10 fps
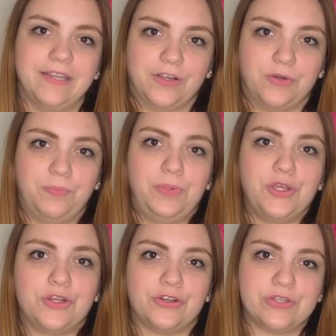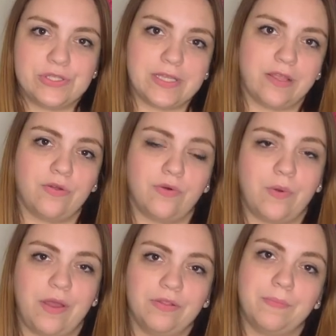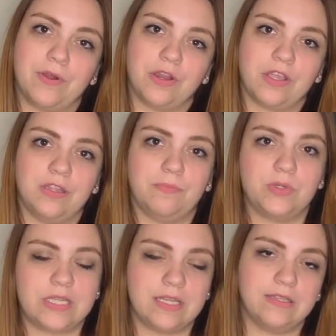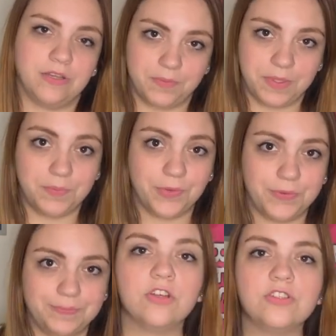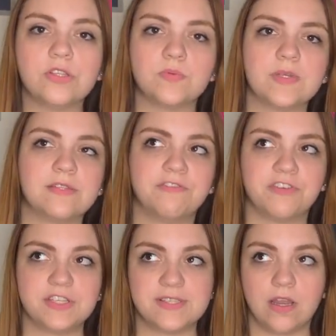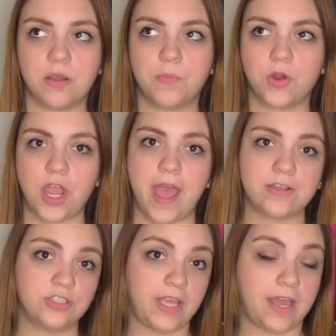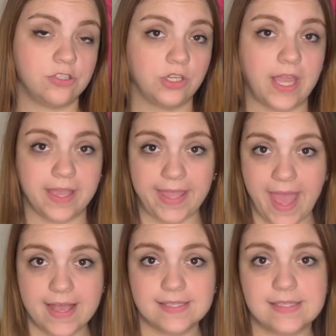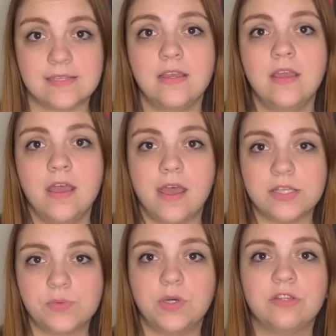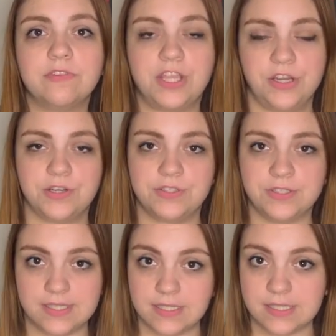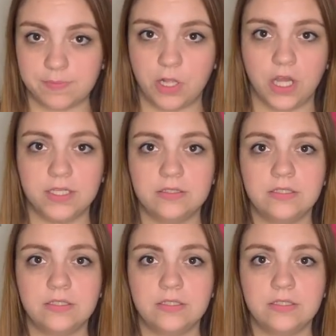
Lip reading: They're computers that go around the park and pretend they're people. Conscience was the first LARP where I actually had to get cast as one of the characters in this plot.